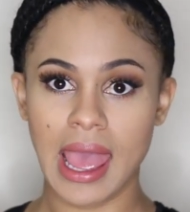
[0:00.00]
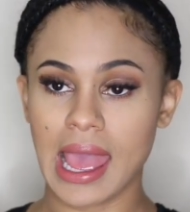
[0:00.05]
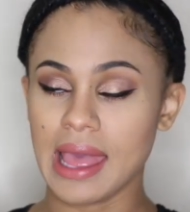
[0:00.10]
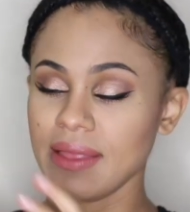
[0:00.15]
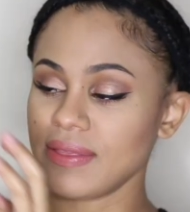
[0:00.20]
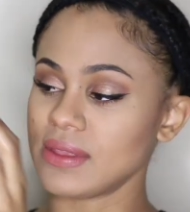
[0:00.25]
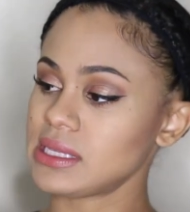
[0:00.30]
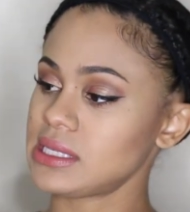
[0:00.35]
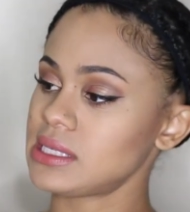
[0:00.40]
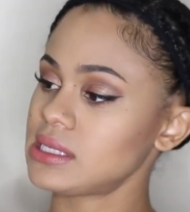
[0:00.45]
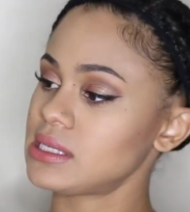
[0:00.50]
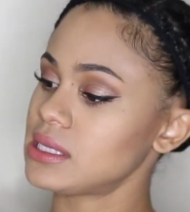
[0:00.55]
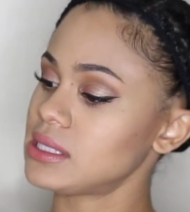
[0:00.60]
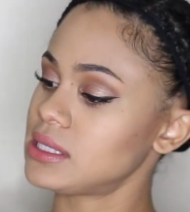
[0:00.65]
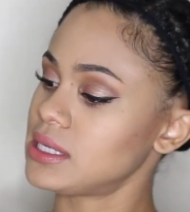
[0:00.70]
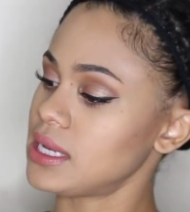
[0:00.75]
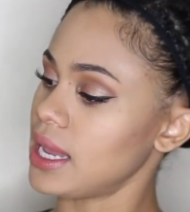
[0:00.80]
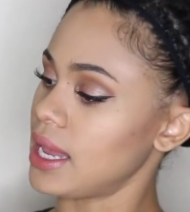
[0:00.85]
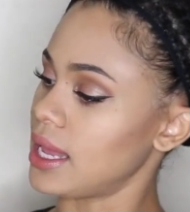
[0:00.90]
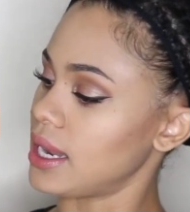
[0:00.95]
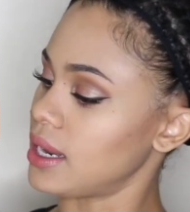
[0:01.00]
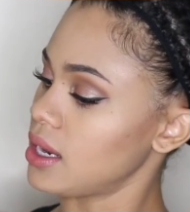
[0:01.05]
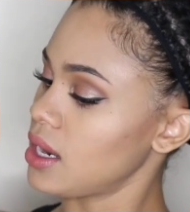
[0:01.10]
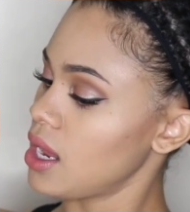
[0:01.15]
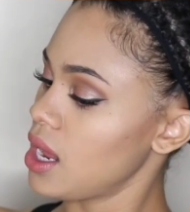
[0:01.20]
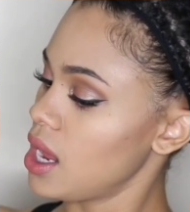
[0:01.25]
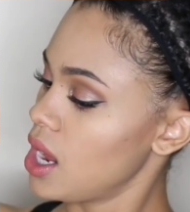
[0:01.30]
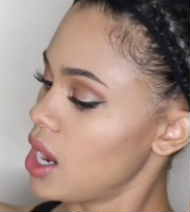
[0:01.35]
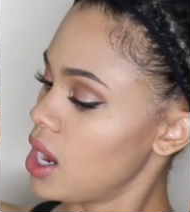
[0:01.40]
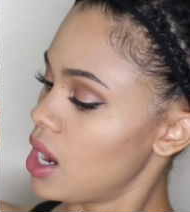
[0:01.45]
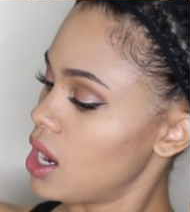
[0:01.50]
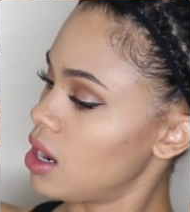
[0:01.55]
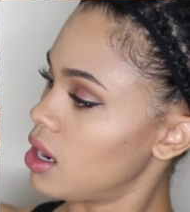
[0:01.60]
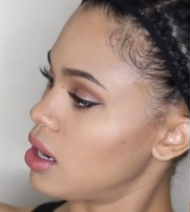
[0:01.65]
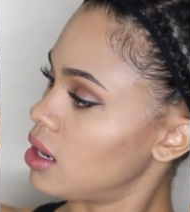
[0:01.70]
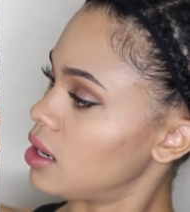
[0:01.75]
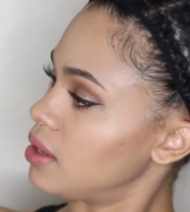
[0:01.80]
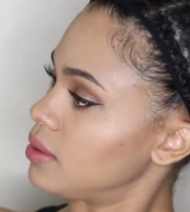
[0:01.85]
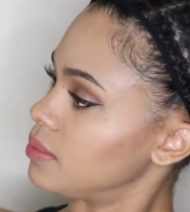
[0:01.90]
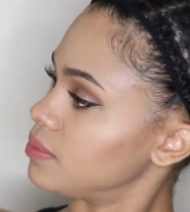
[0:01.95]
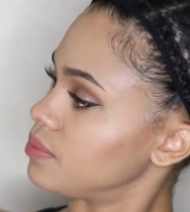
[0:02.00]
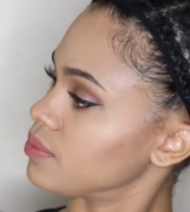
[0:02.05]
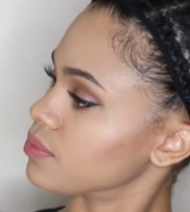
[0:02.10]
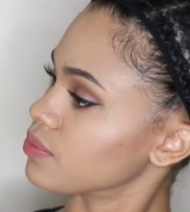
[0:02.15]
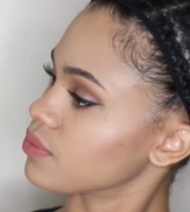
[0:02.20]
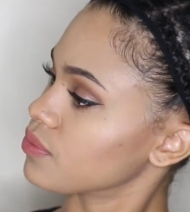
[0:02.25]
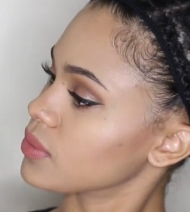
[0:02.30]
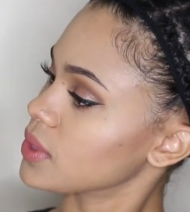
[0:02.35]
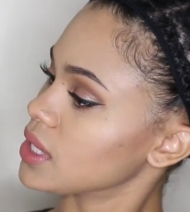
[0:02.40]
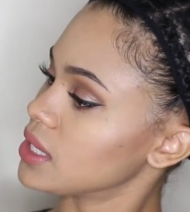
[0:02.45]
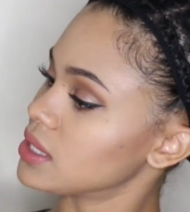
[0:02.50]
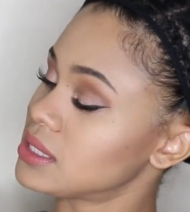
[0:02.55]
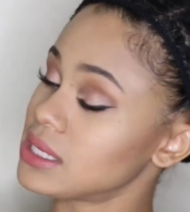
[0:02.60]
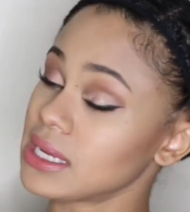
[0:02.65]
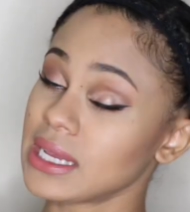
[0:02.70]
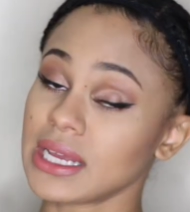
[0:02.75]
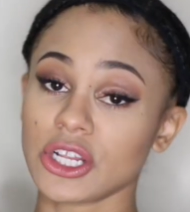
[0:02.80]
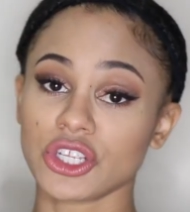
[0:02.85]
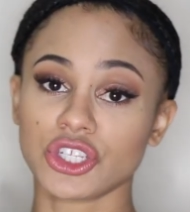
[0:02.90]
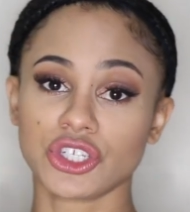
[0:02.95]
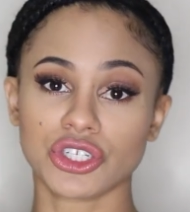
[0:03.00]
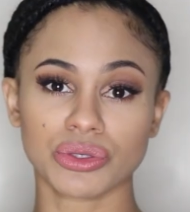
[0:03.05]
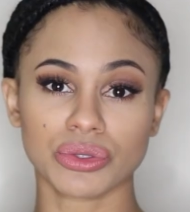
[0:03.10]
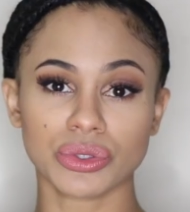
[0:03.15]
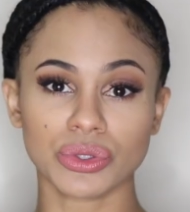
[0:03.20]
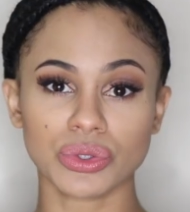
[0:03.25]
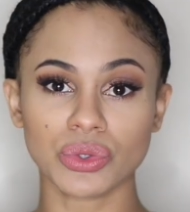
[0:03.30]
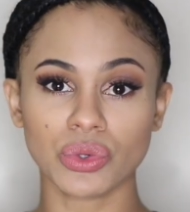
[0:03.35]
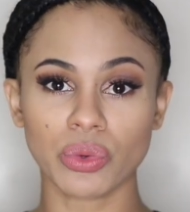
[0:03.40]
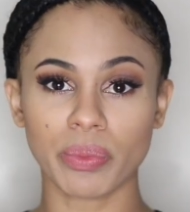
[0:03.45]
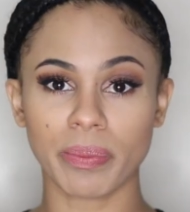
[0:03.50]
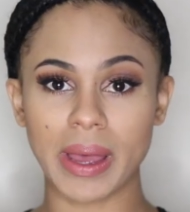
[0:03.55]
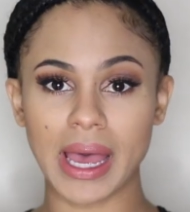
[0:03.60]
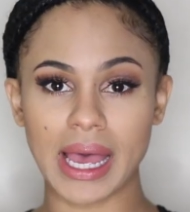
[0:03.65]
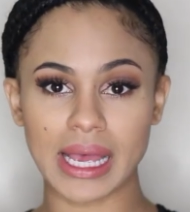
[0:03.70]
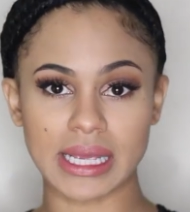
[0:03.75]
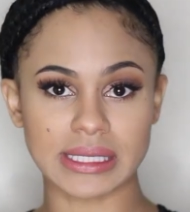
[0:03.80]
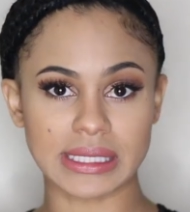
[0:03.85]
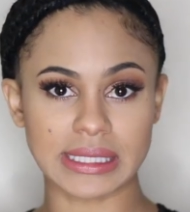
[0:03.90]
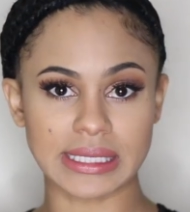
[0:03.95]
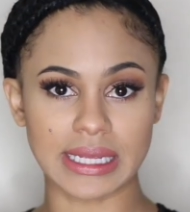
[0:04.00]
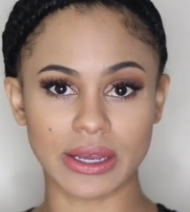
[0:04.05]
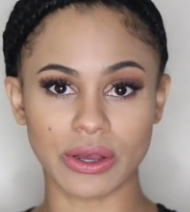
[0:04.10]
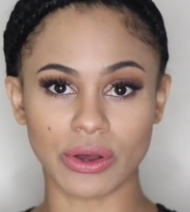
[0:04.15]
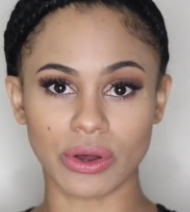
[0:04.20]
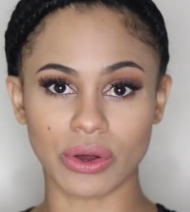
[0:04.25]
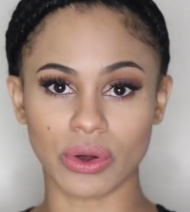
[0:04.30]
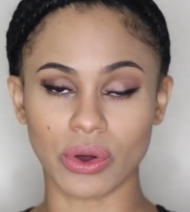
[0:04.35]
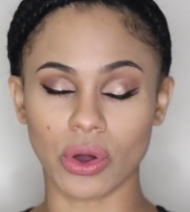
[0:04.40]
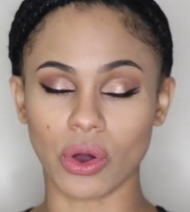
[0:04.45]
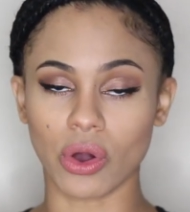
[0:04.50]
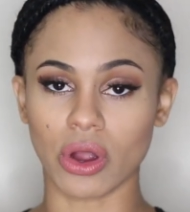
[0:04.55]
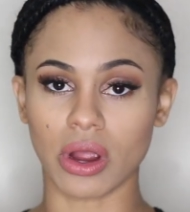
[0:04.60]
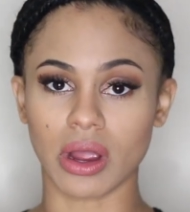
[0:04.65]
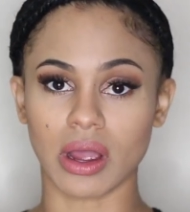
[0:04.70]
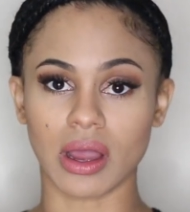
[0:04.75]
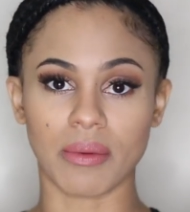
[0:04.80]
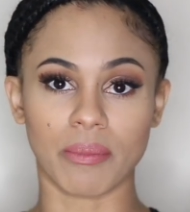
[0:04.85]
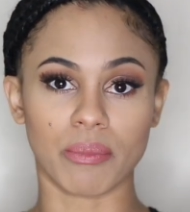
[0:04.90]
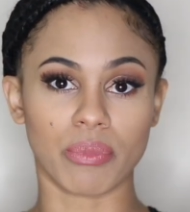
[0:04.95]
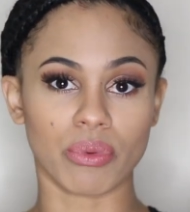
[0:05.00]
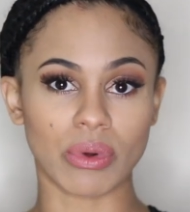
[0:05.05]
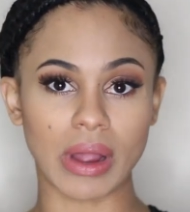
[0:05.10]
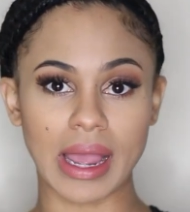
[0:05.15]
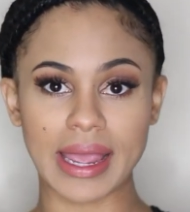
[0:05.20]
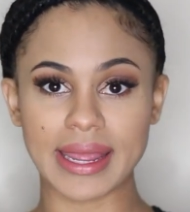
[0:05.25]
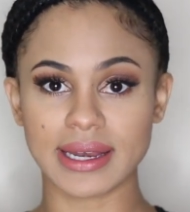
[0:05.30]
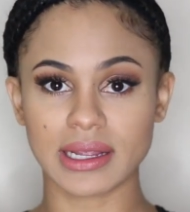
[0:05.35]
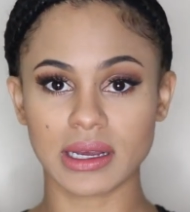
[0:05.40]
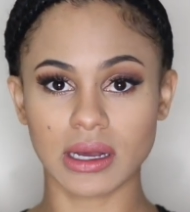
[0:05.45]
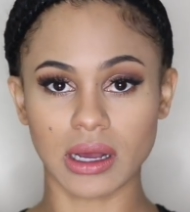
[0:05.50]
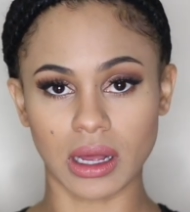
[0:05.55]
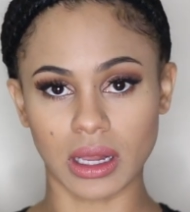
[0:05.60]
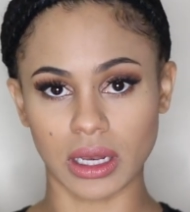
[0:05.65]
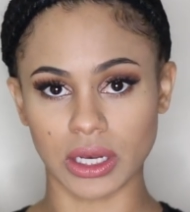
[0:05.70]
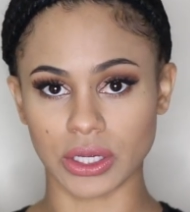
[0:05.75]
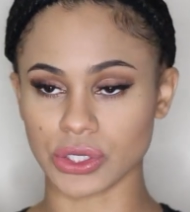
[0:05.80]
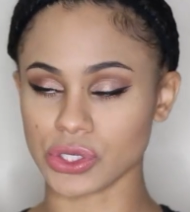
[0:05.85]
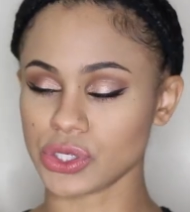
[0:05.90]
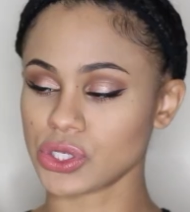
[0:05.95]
and this is a 10 to get a true pastel or a bright color.